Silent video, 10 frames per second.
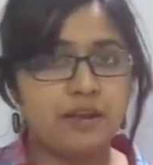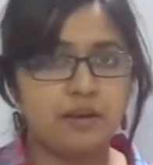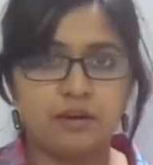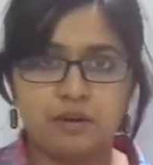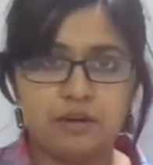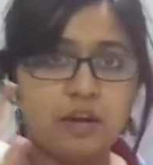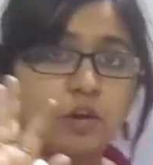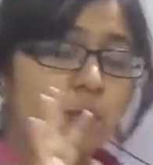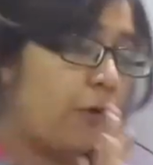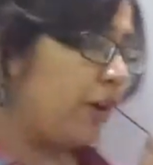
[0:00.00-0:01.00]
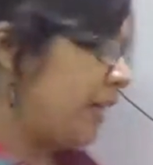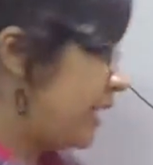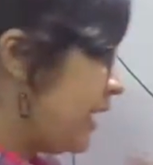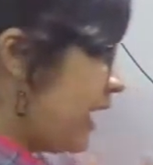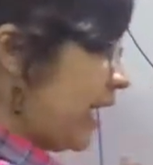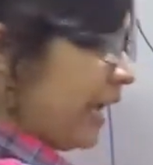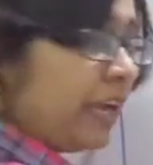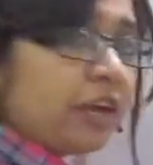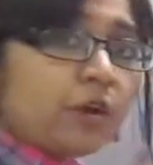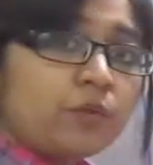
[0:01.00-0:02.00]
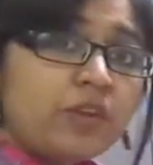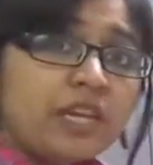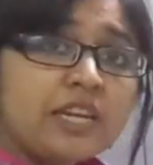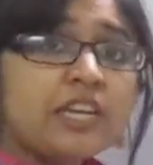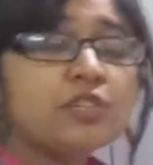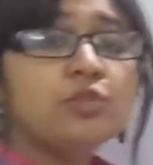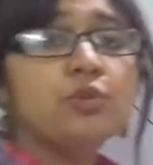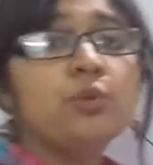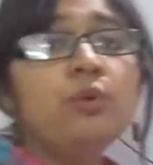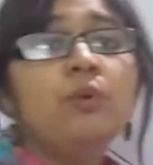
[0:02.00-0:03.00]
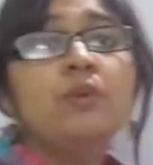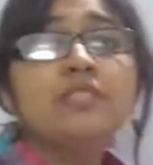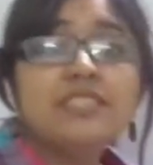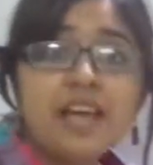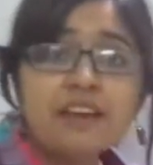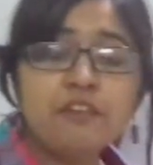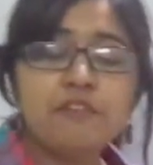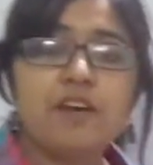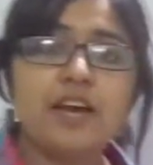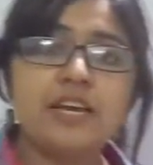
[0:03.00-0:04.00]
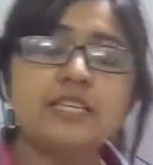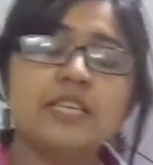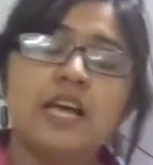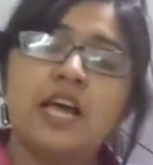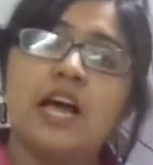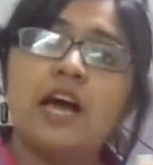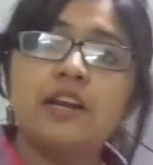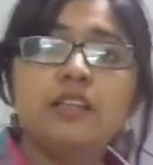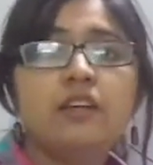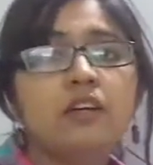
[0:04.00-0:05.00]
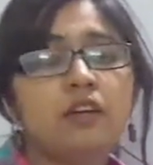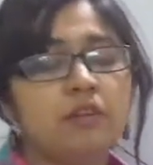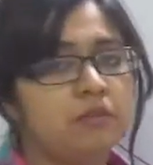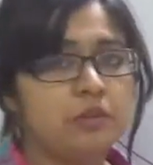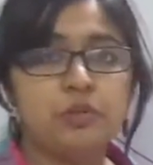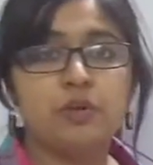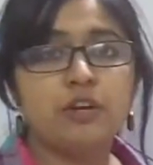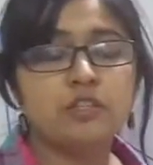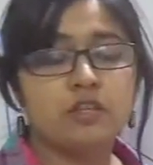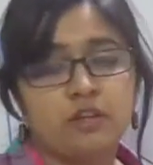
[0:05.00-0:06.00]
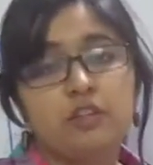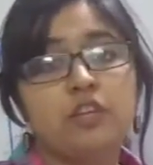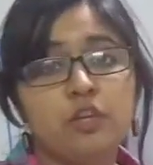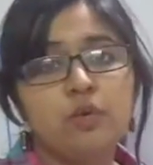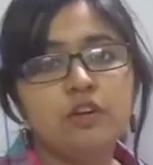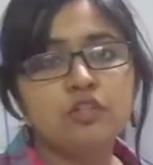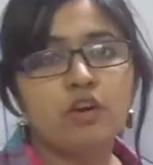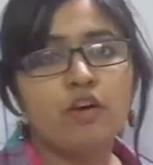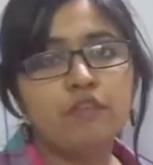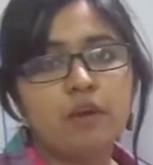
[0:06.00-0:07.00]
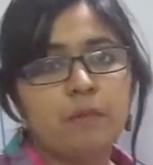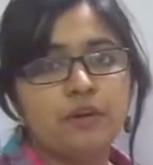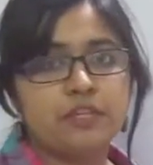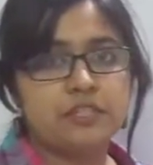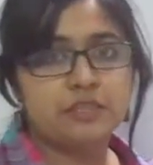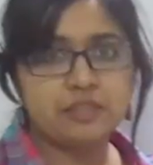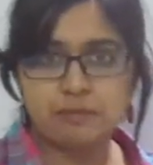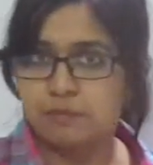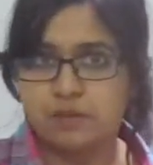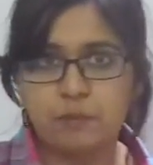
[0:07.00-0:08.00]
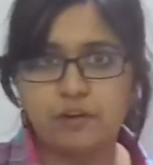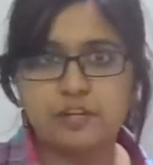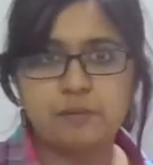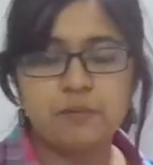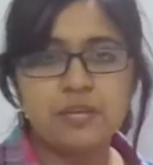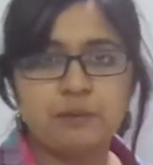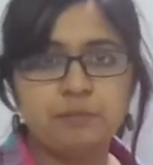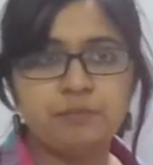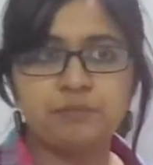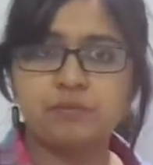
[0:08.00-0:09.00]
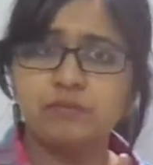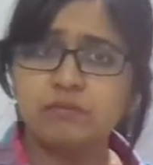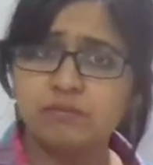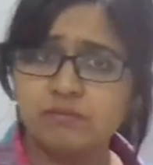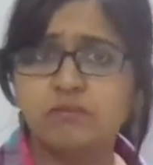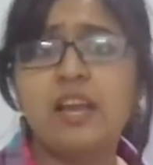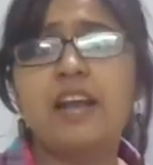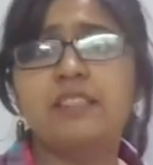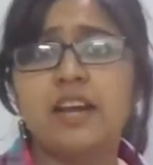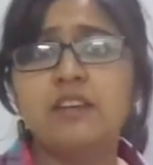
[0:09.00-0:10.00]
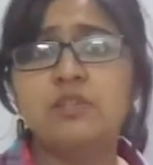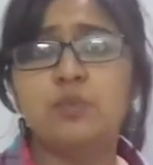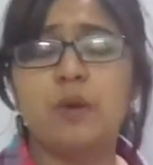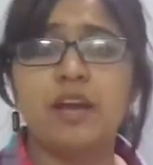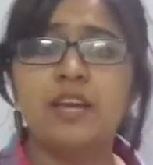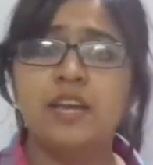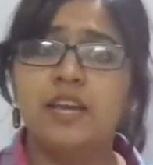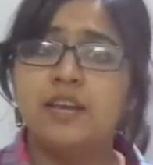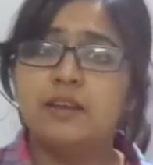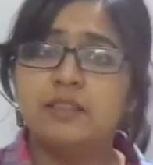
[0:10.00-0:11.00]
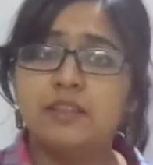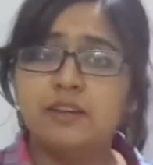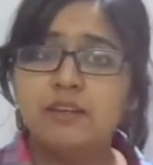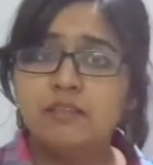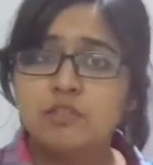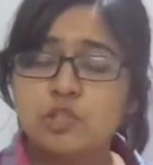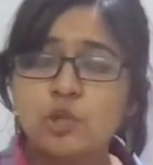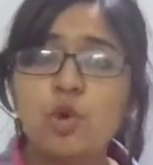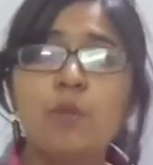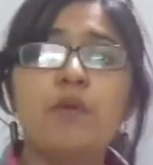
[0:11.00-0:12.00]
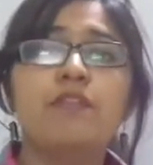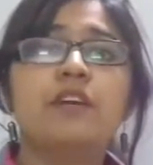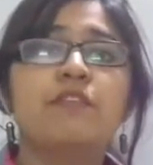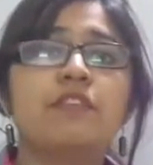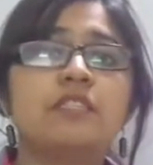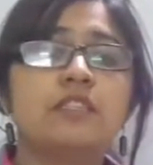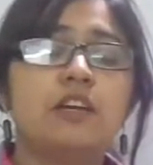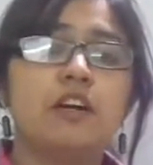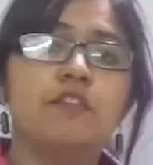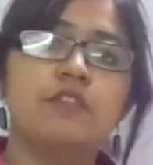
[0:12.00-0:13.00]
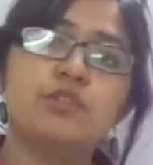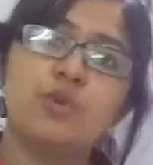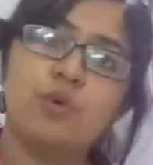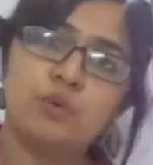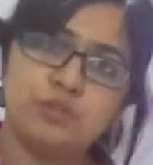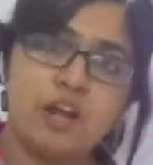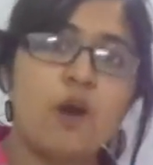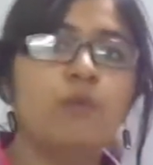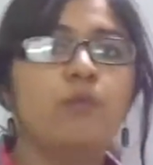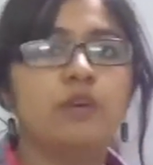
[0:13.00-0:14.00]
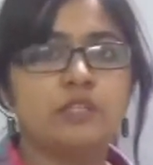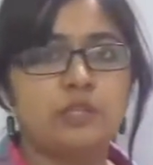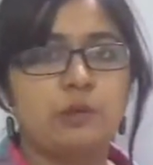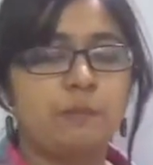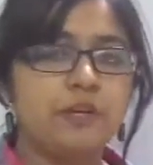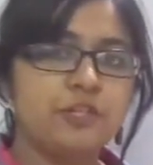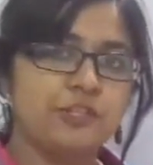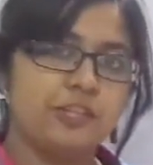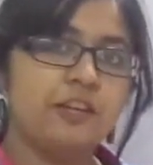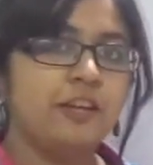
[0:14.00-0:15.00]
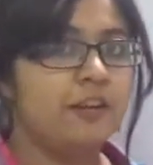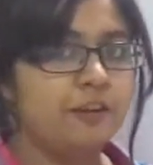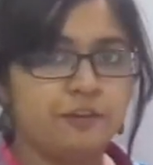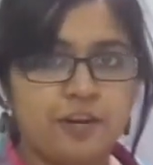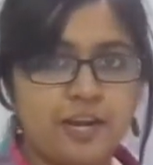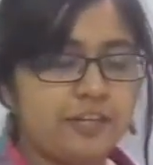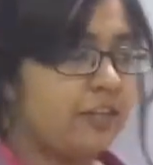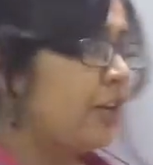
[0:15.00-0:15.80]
a commodity A, we need to sacrifice another units, the units of commodity B, and that is why the slope of indifference curve is downward sloping to the right.